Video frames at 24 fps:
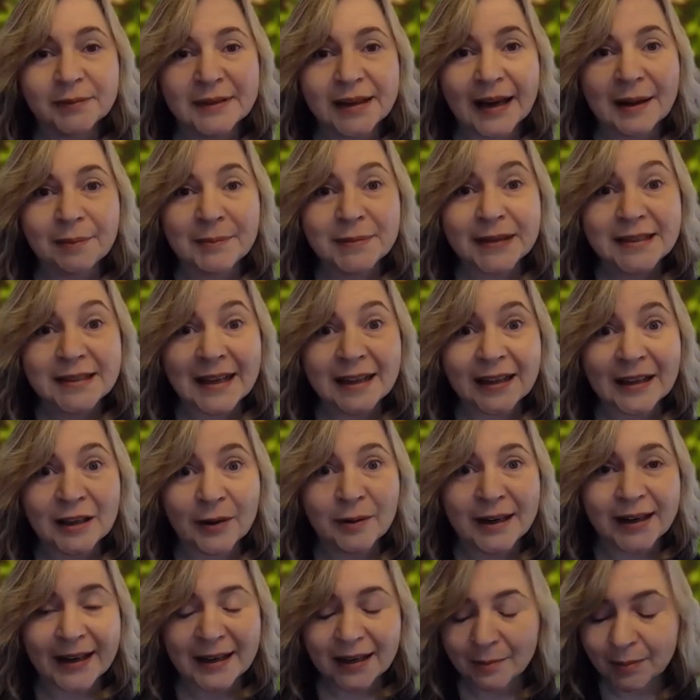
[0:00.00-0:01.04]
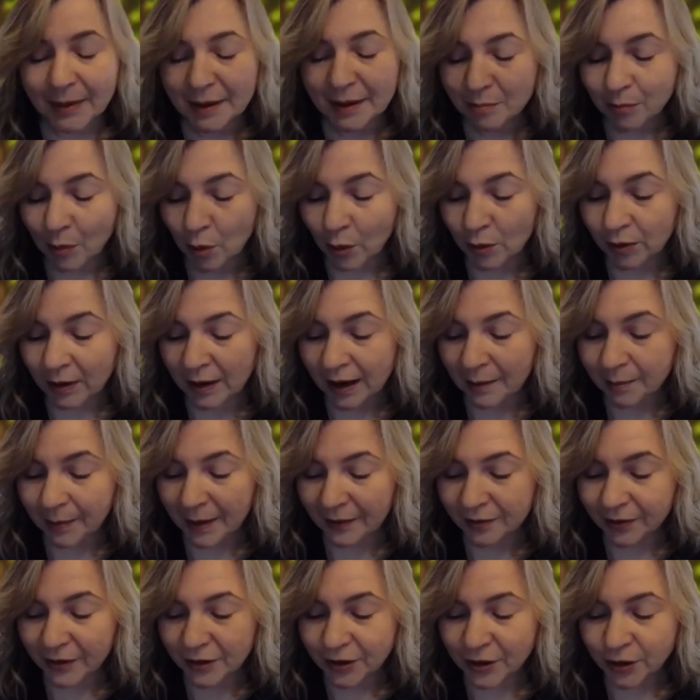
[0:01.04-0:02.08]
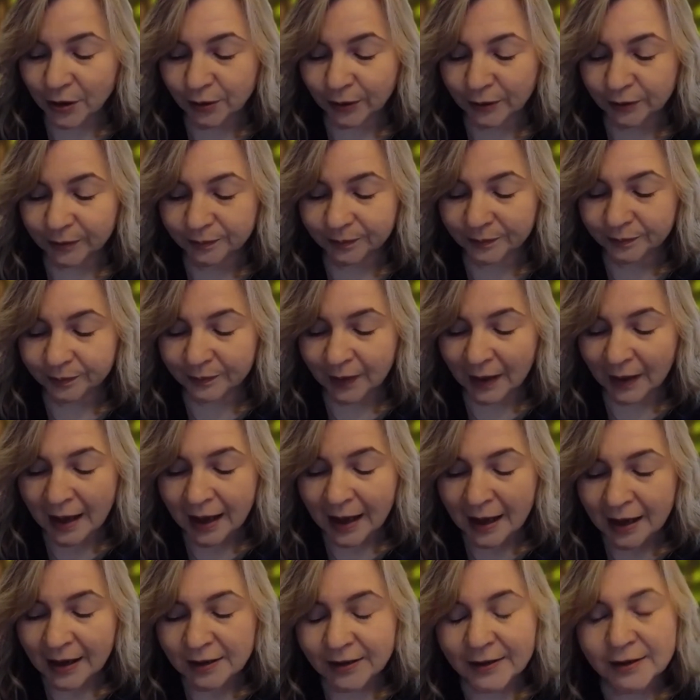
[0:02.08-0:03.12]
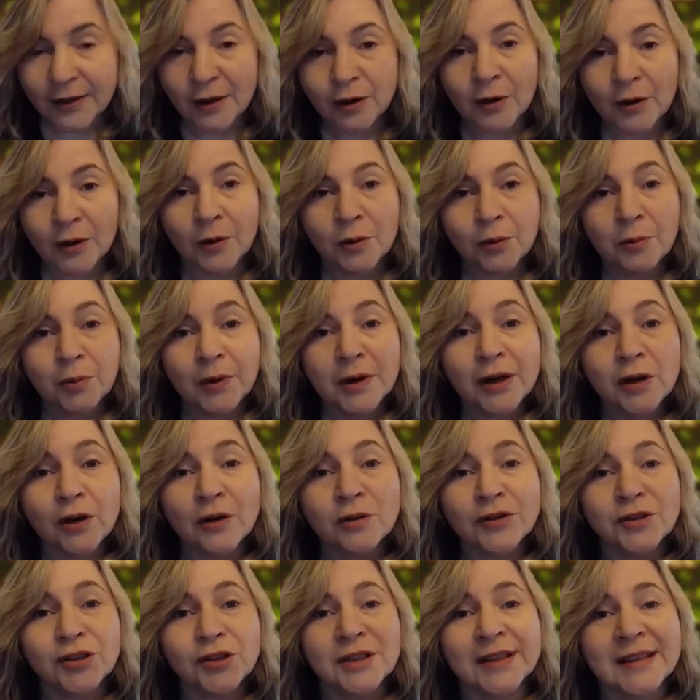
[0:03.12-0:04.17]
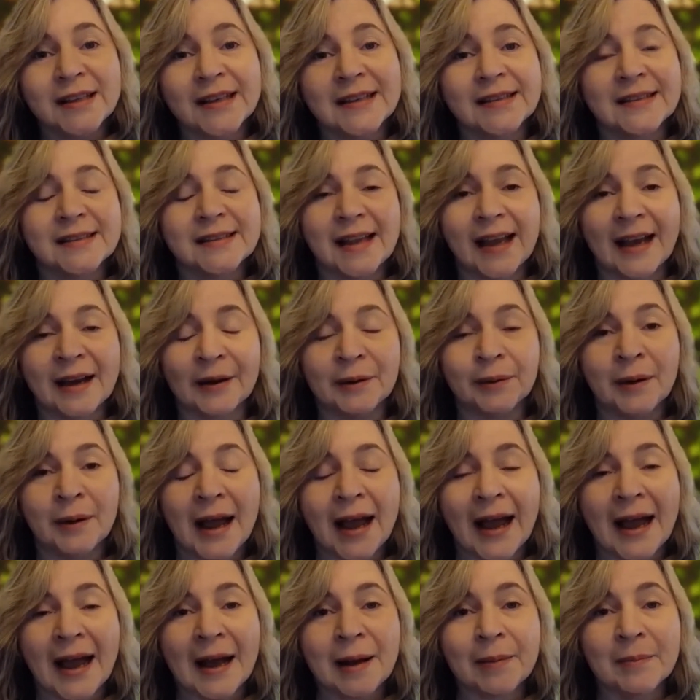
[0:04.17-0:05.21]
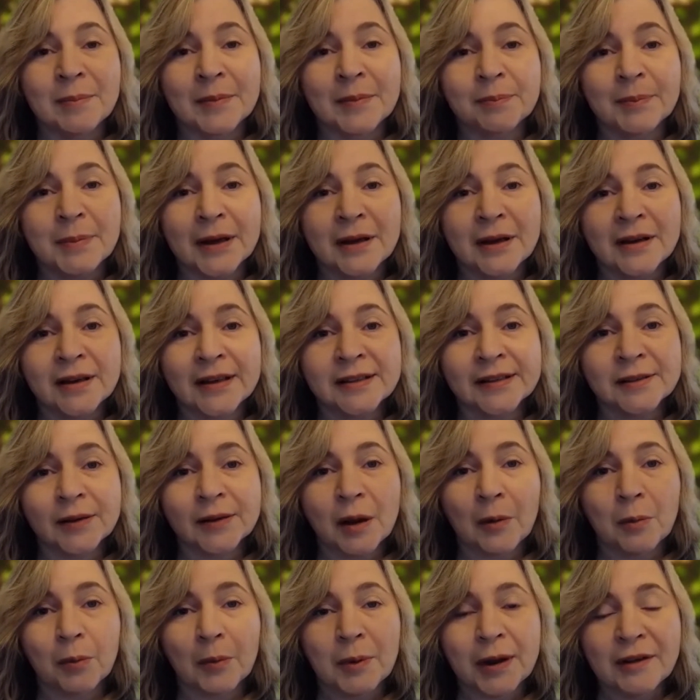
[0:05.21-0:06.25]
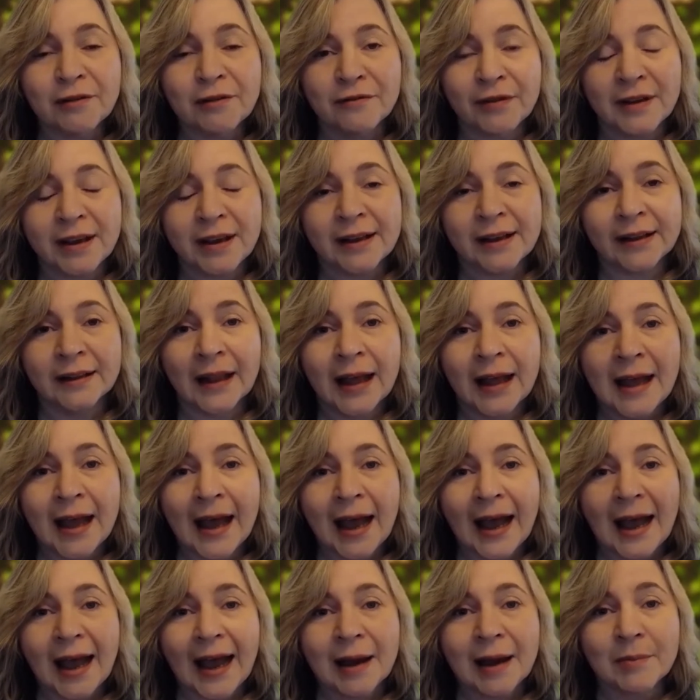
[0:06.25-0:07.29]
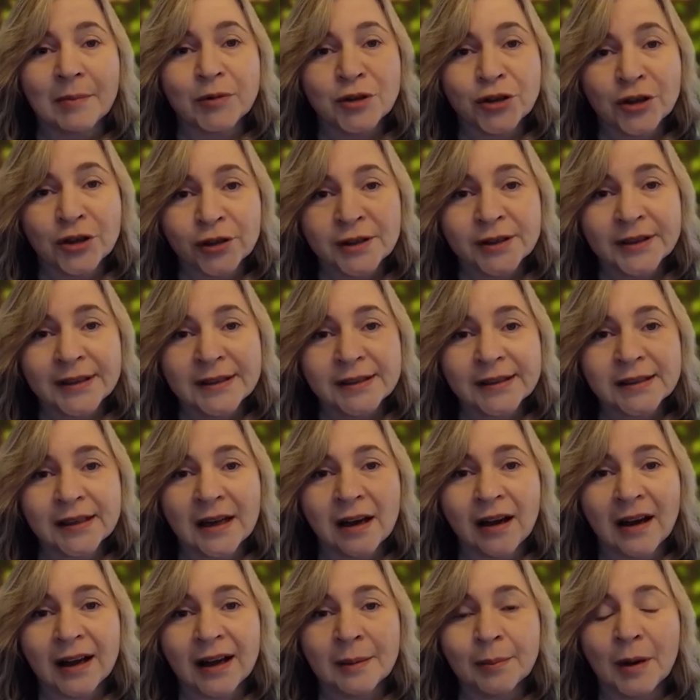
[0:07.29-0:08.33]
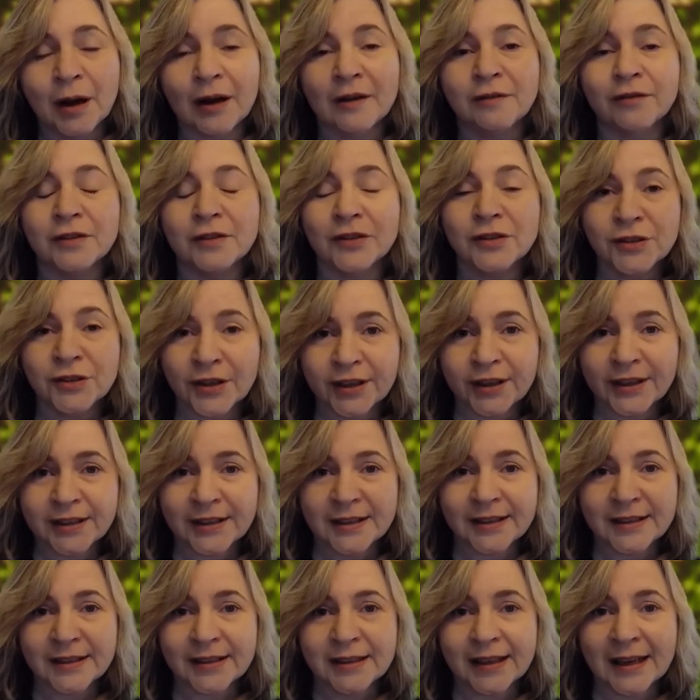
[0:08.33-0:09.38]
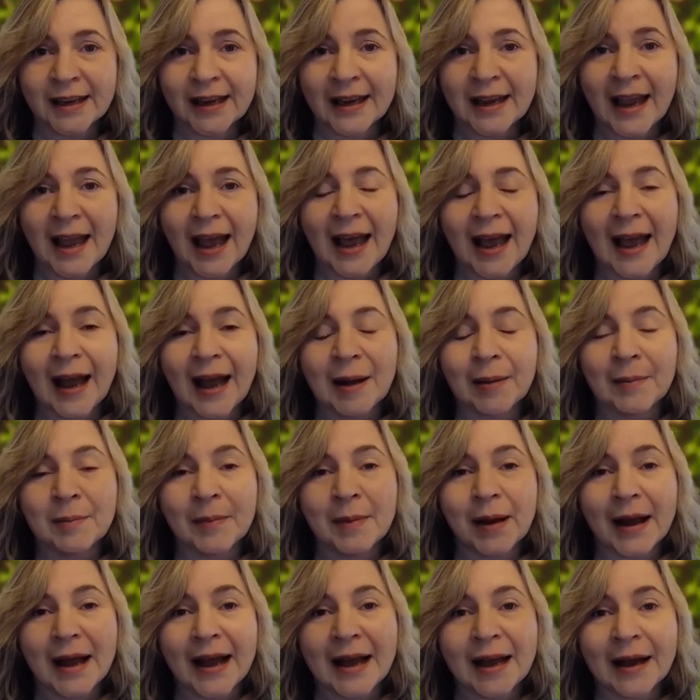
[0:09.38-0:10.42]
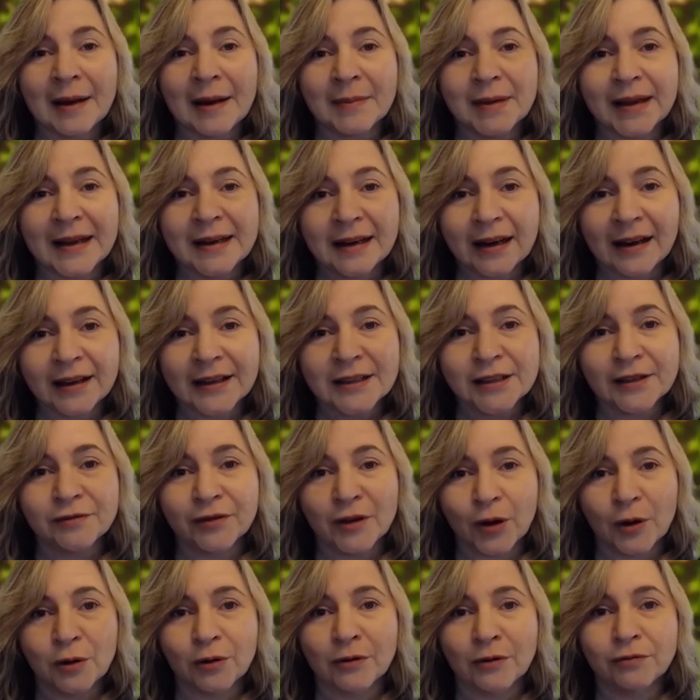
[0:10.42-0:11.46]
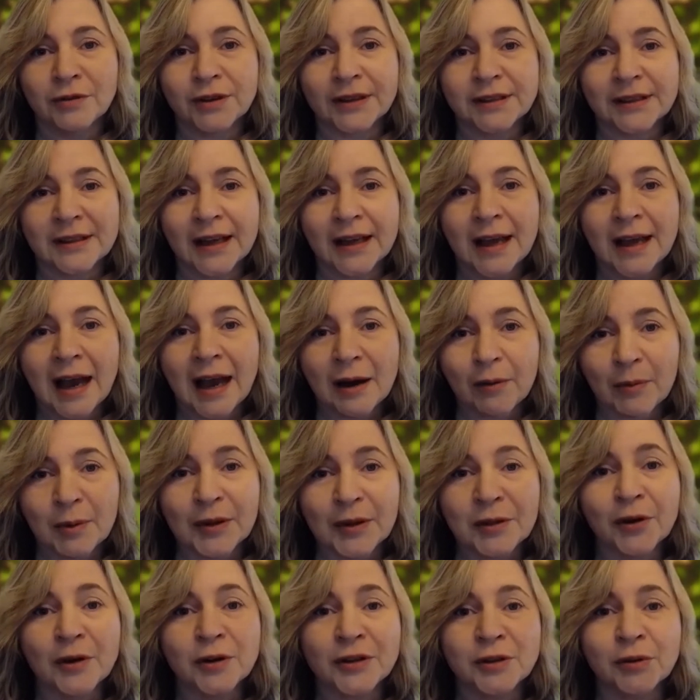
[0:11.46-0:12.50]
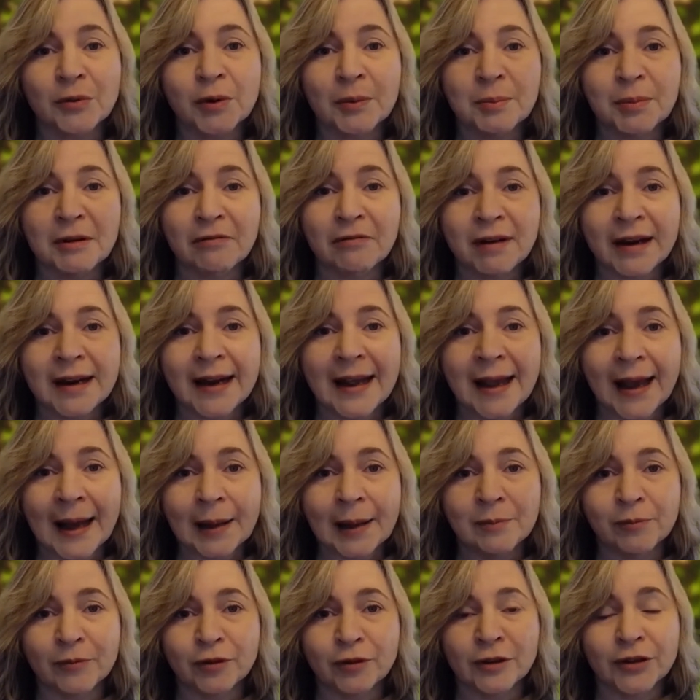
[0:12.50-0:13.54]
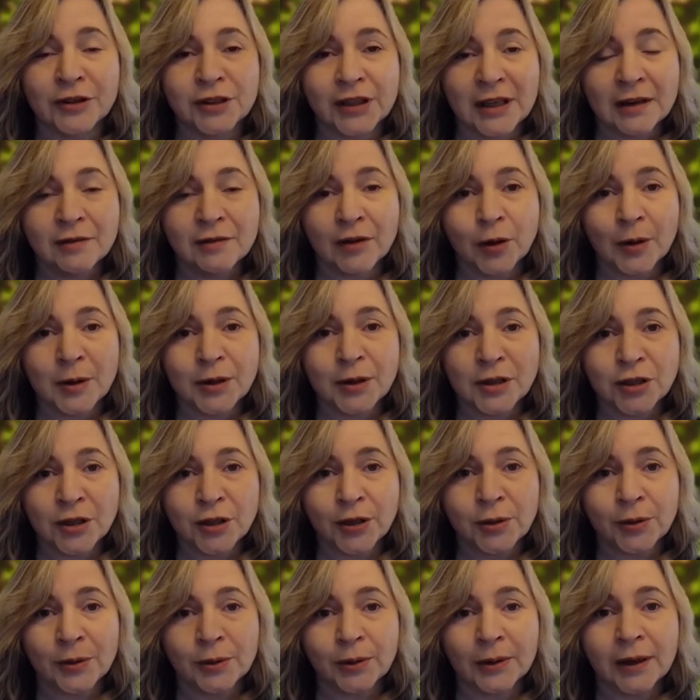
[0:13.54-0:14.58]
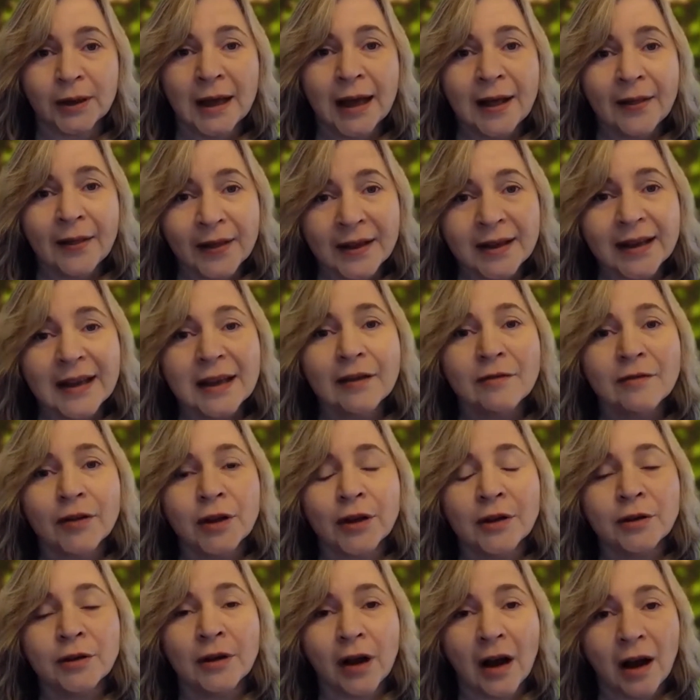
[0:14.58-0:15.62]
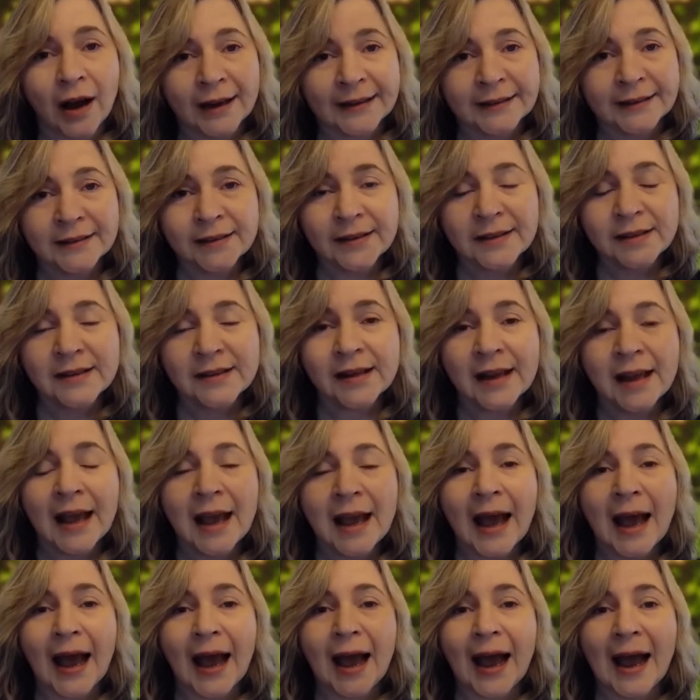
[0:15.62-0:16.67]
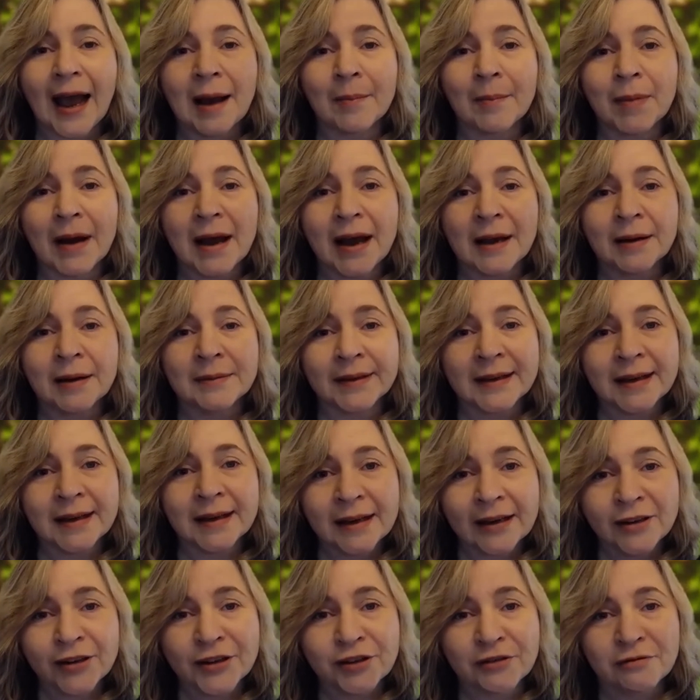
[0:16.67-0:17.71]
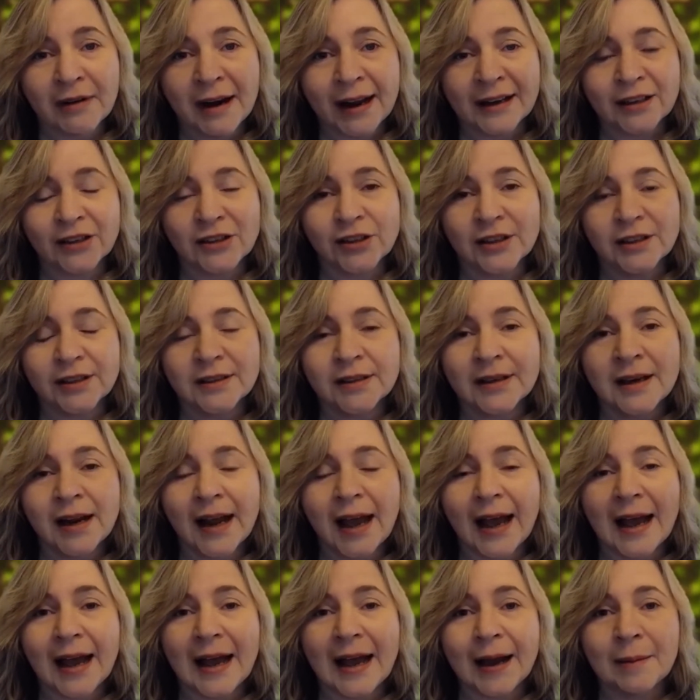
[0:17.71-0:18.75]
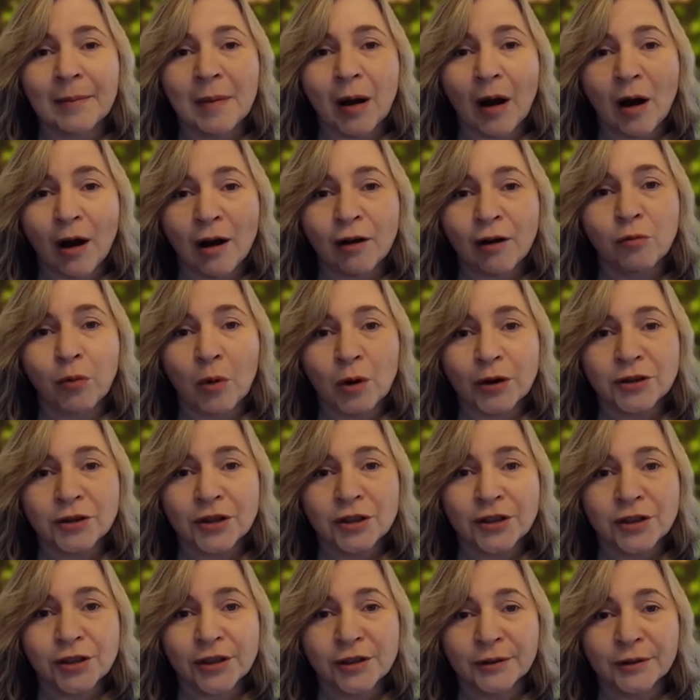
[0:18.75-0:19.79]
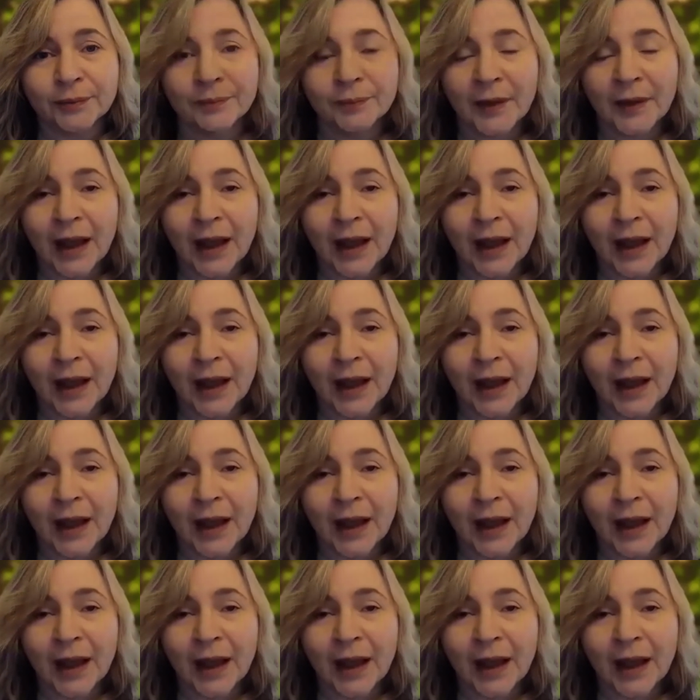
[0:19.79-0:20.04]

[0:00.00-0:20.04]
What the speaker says: Let me tell you a little bit more about the tool. So we're launching this now because we feel during this time of uncertainty in light of COVID, we thought it would be really helpful to give you a tool that give you guidance and clear direction of what to do.